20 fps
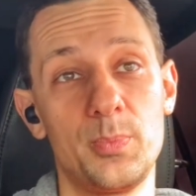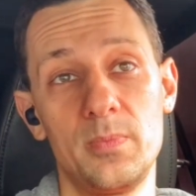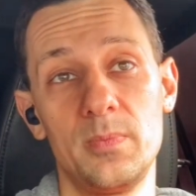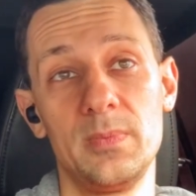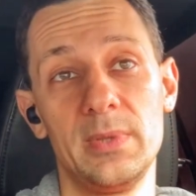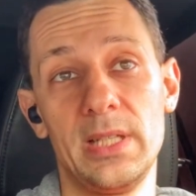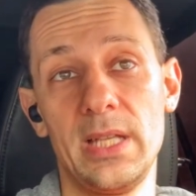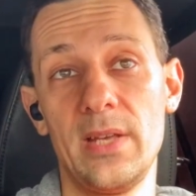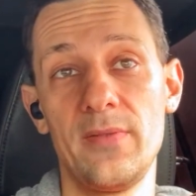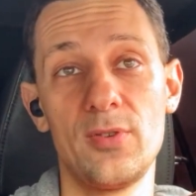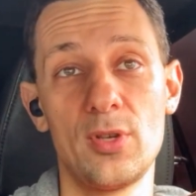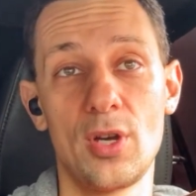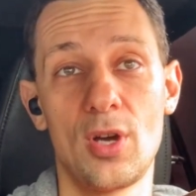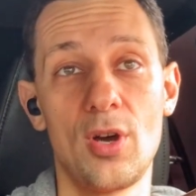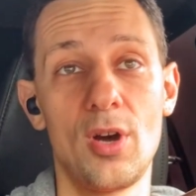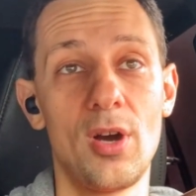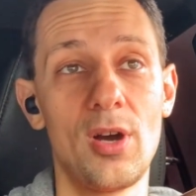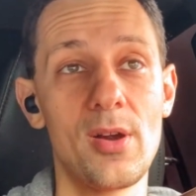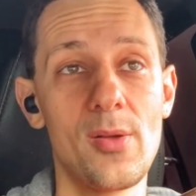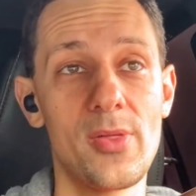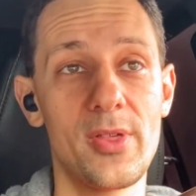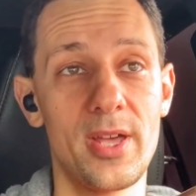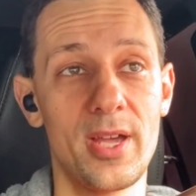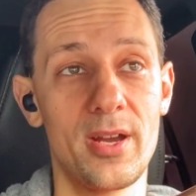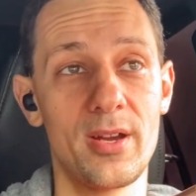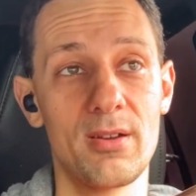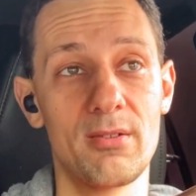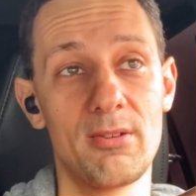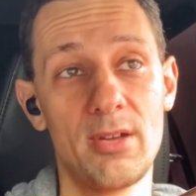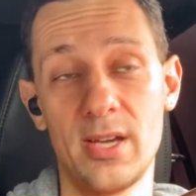leave your car
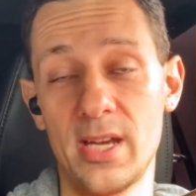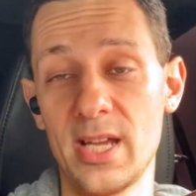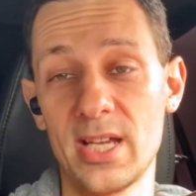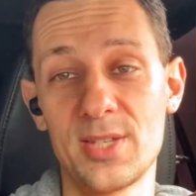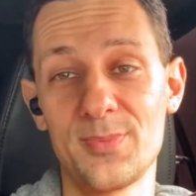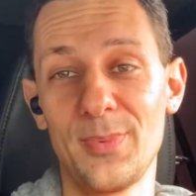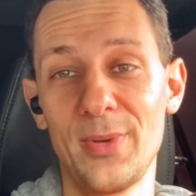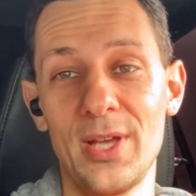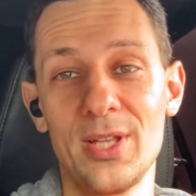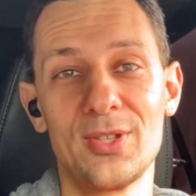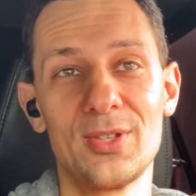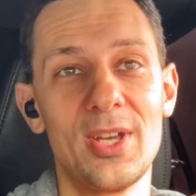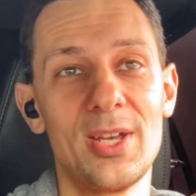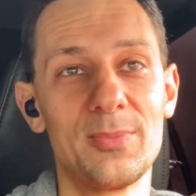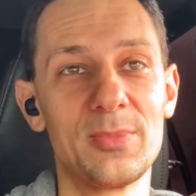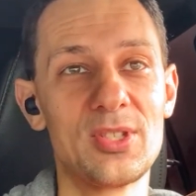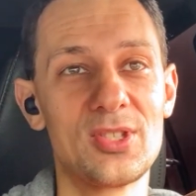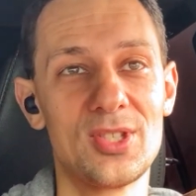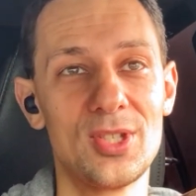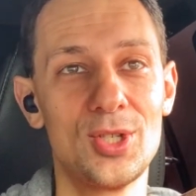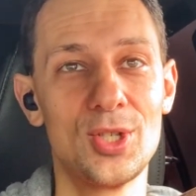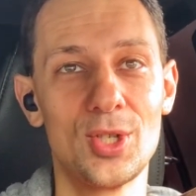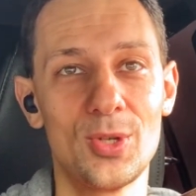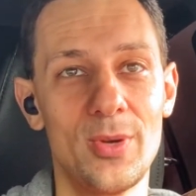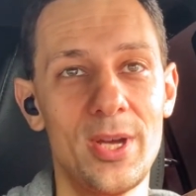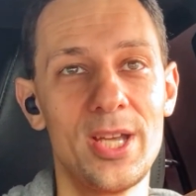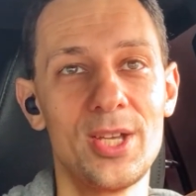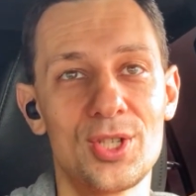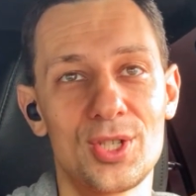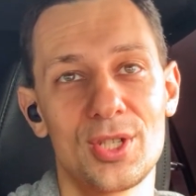there. And I explained to him the
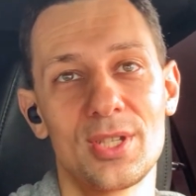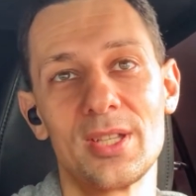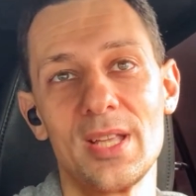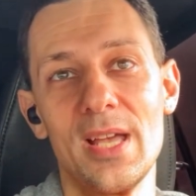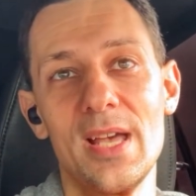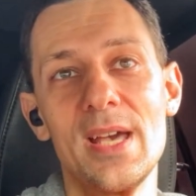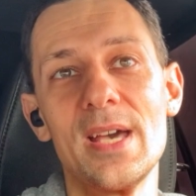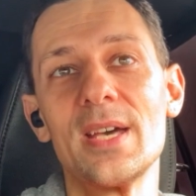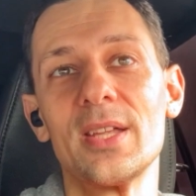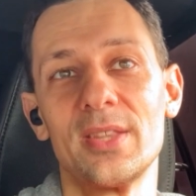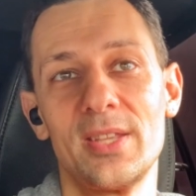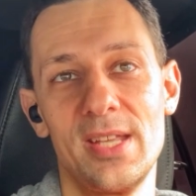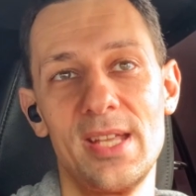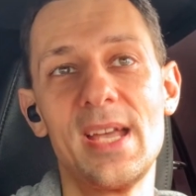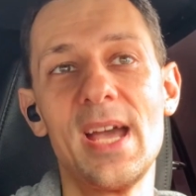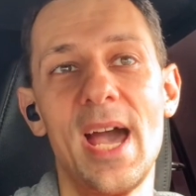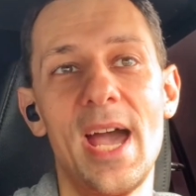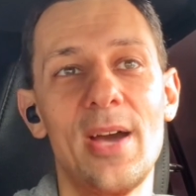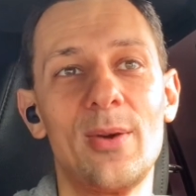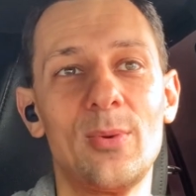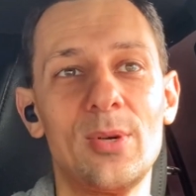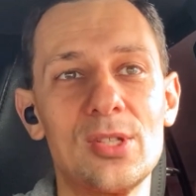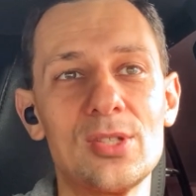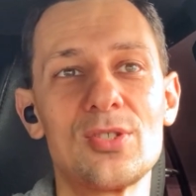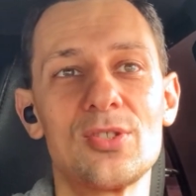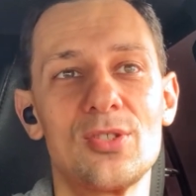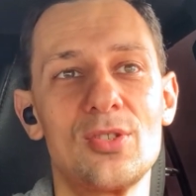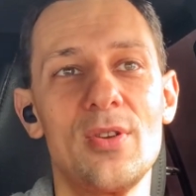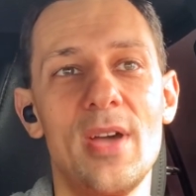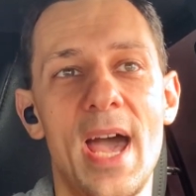situation. The guy
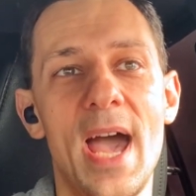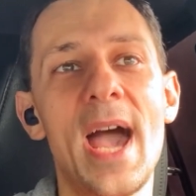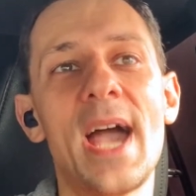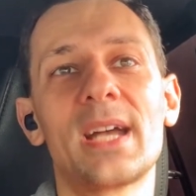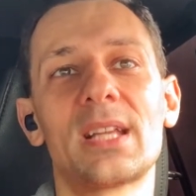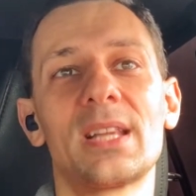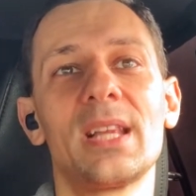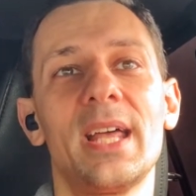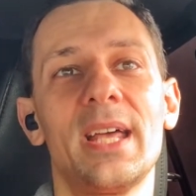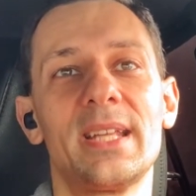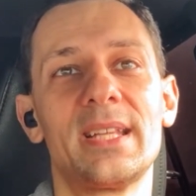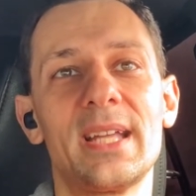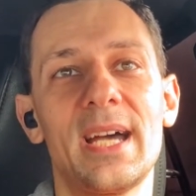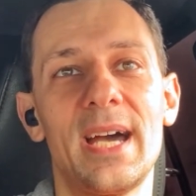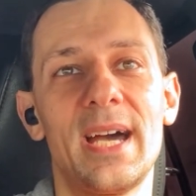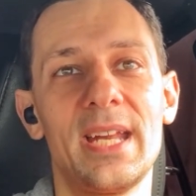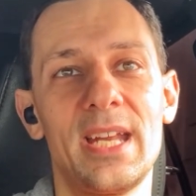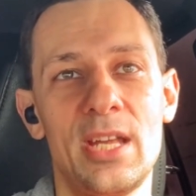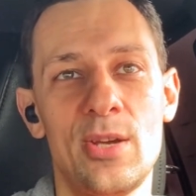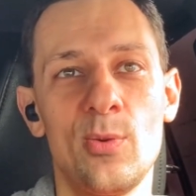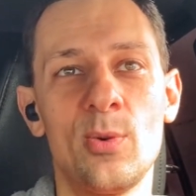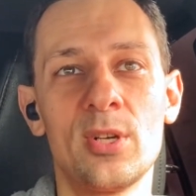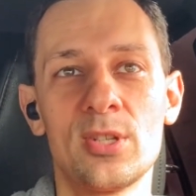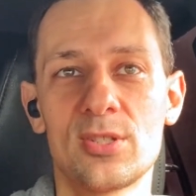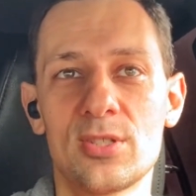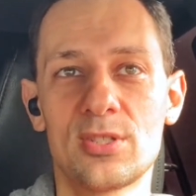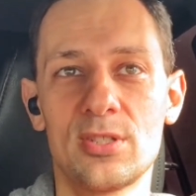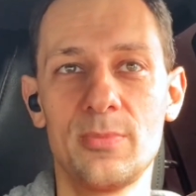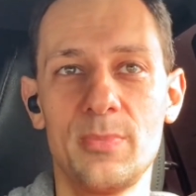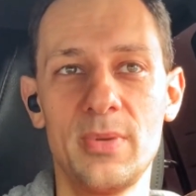wants to act like that. He
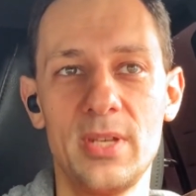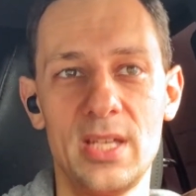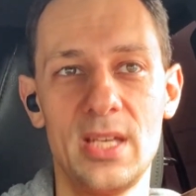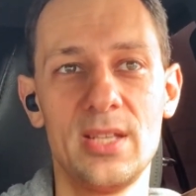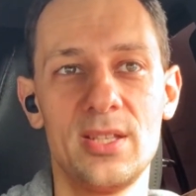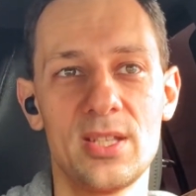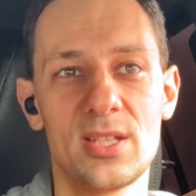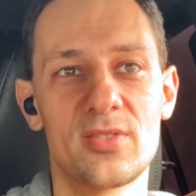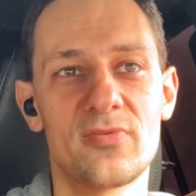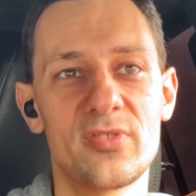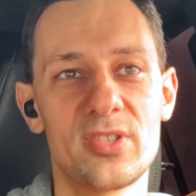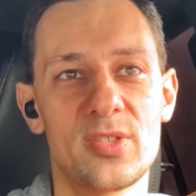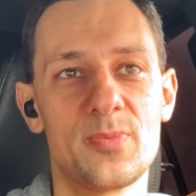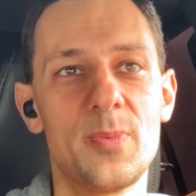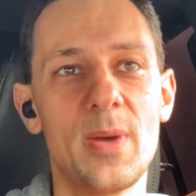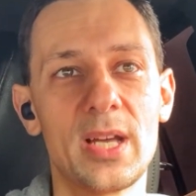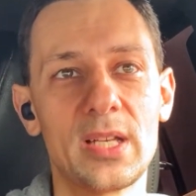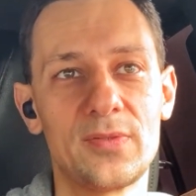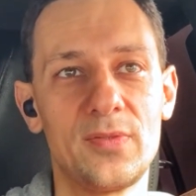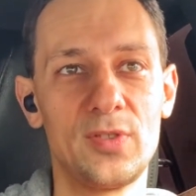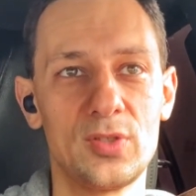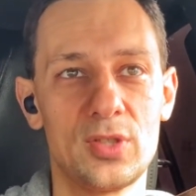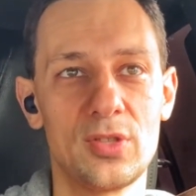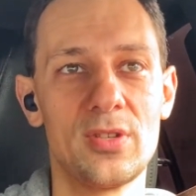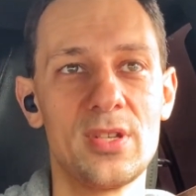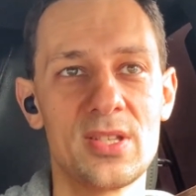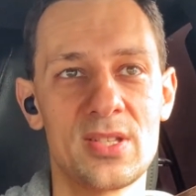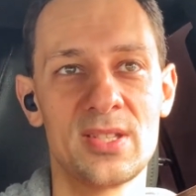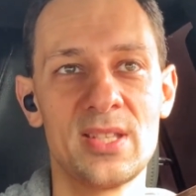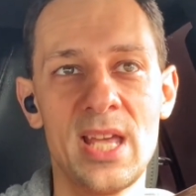wants to be disrespectful to
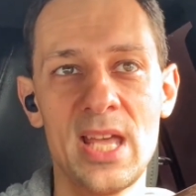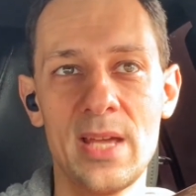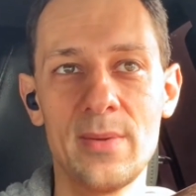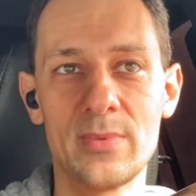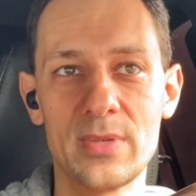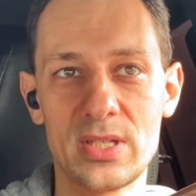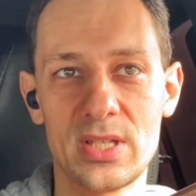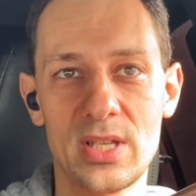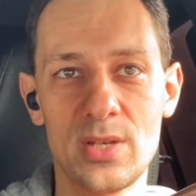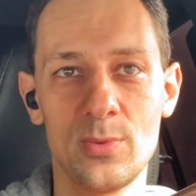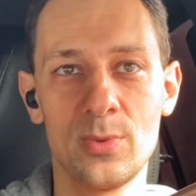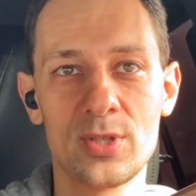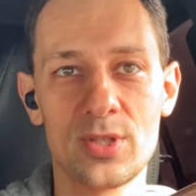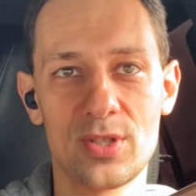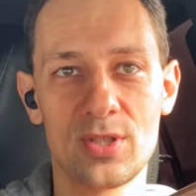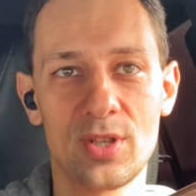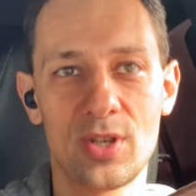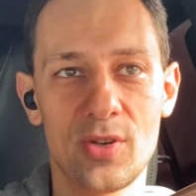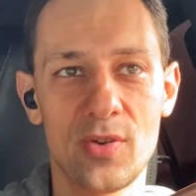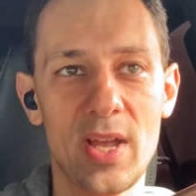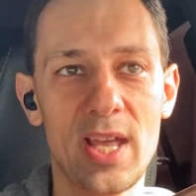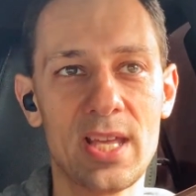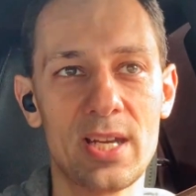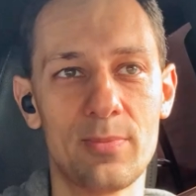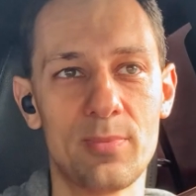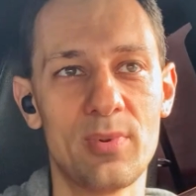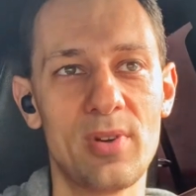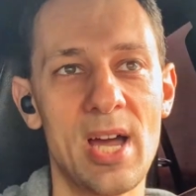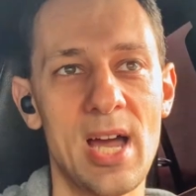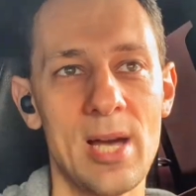his neighbors. He wants to create
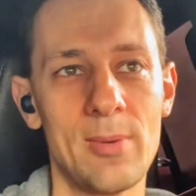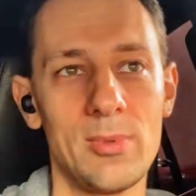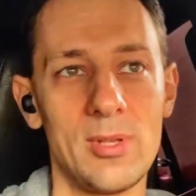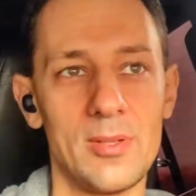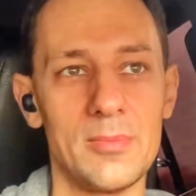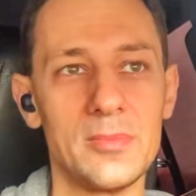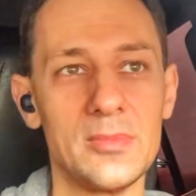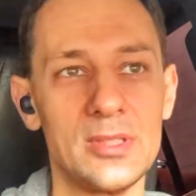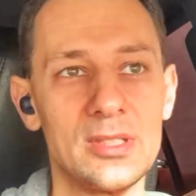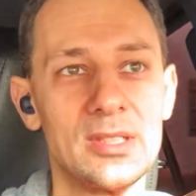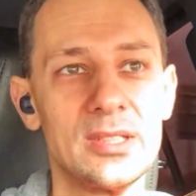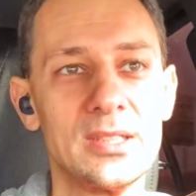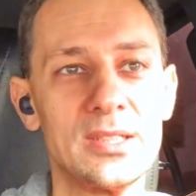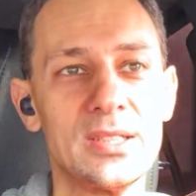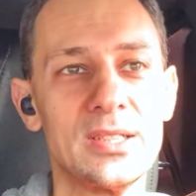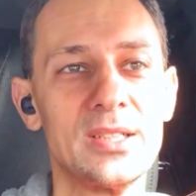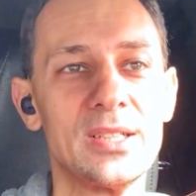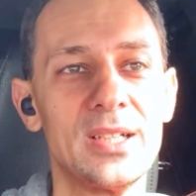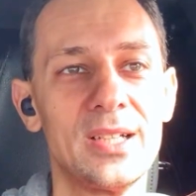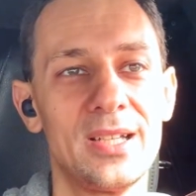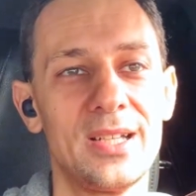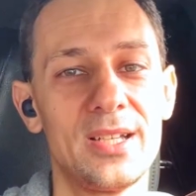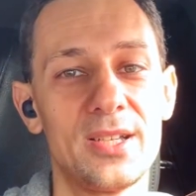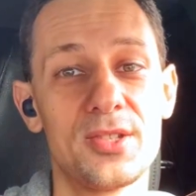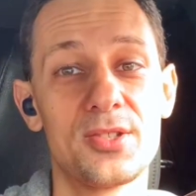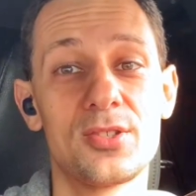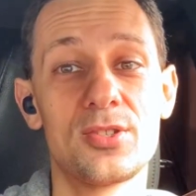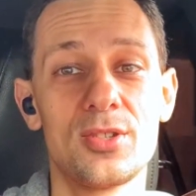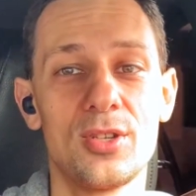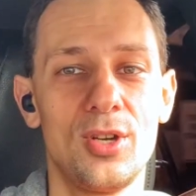a problem.
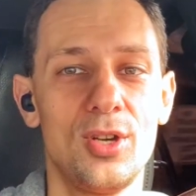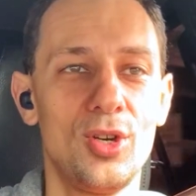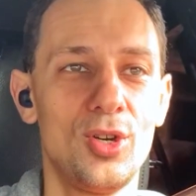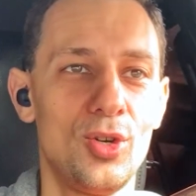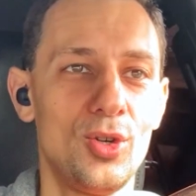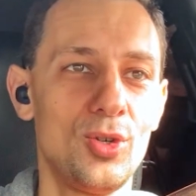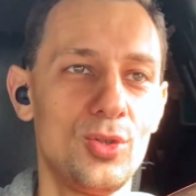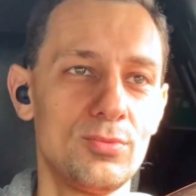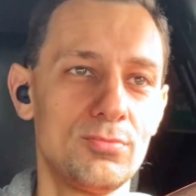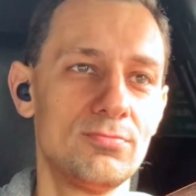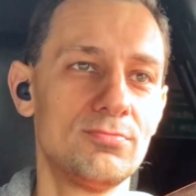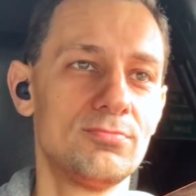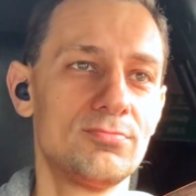So